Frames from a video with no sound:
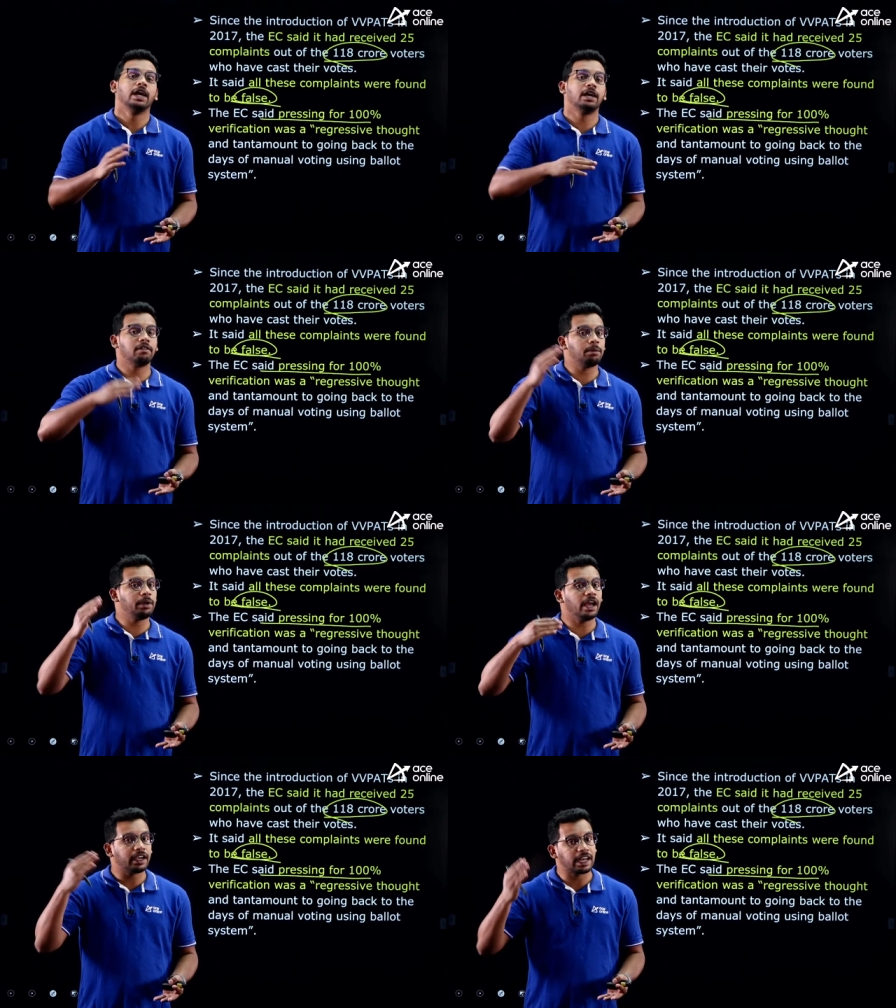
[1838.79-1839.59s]
It will
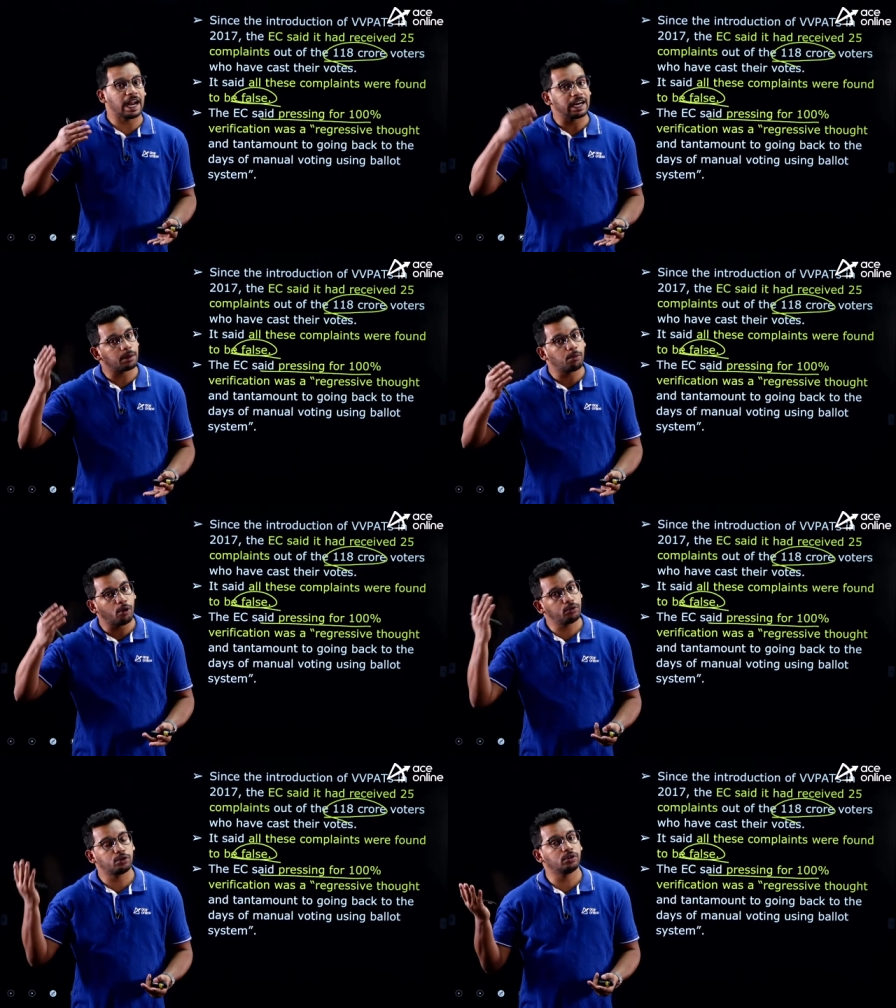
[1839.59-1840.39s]
be a
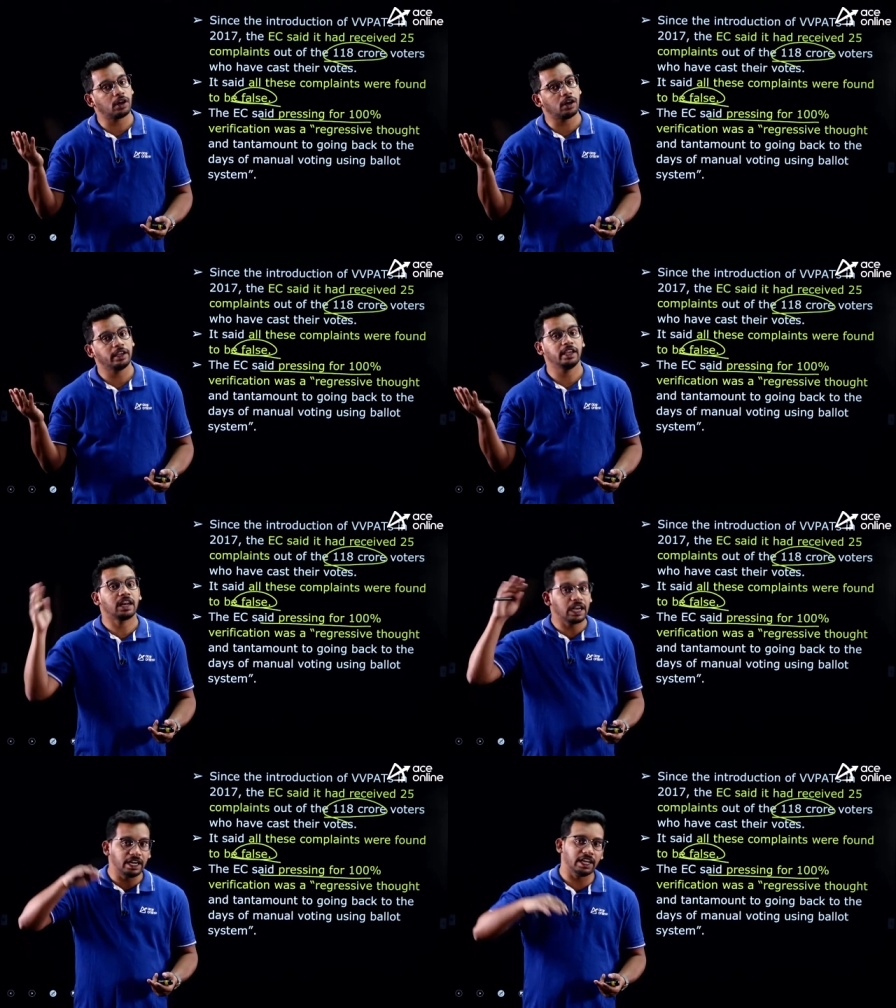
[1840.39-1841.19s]
tantamount to the
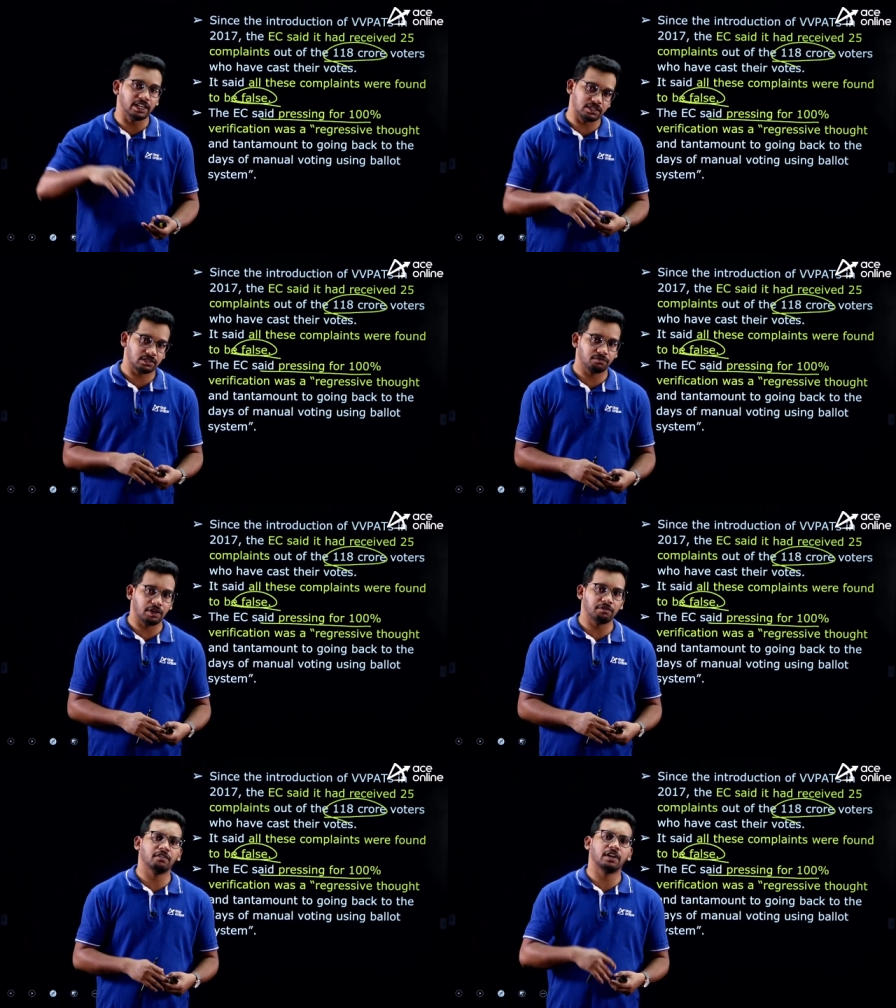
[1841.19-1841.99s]
early days
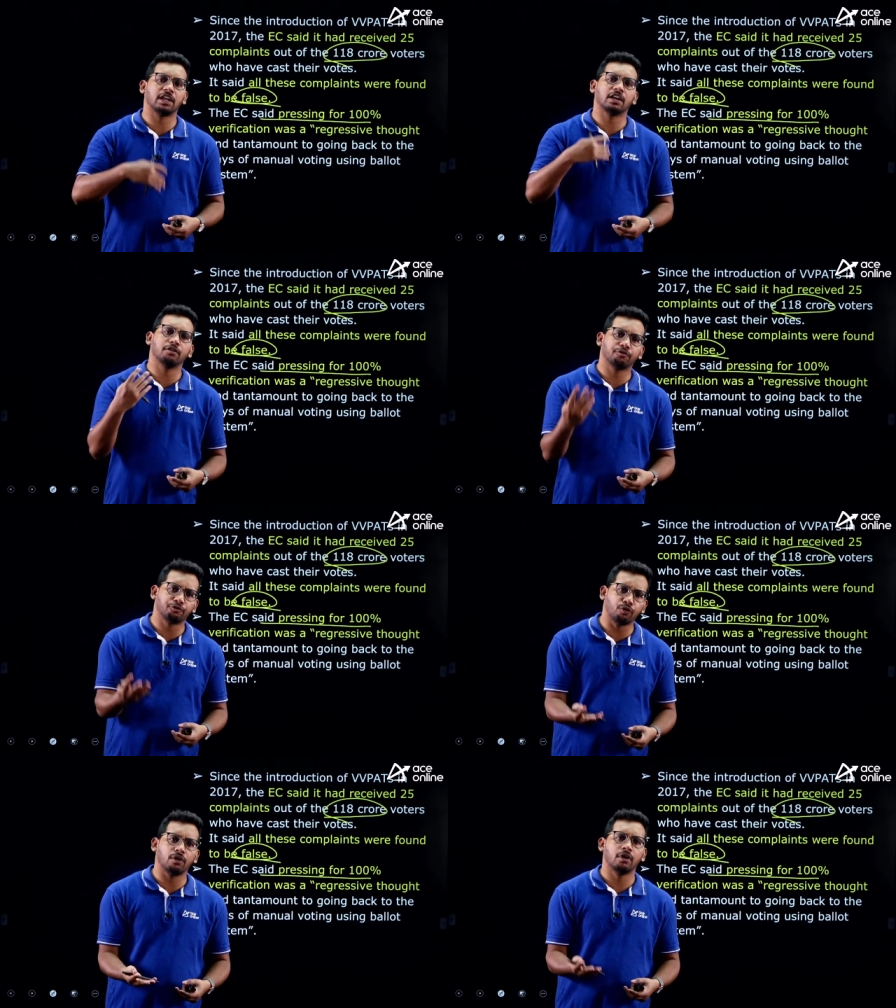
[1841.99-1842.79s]
when we were taking
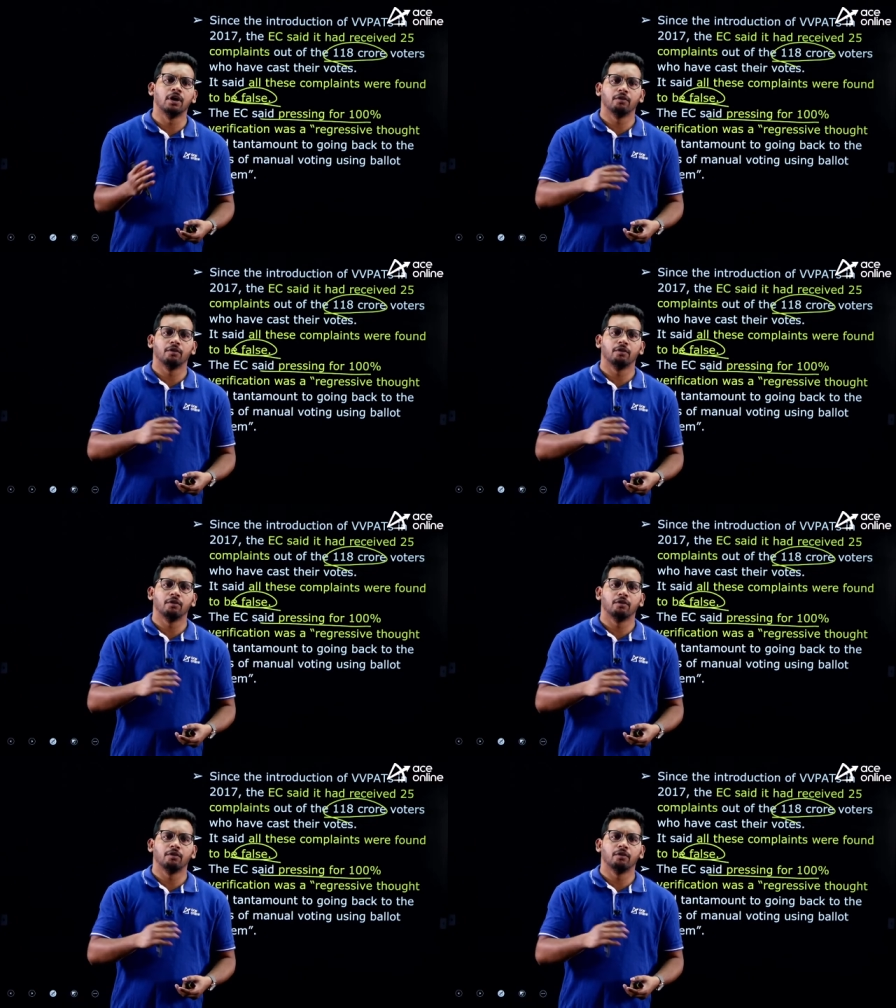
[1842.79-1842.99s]
four,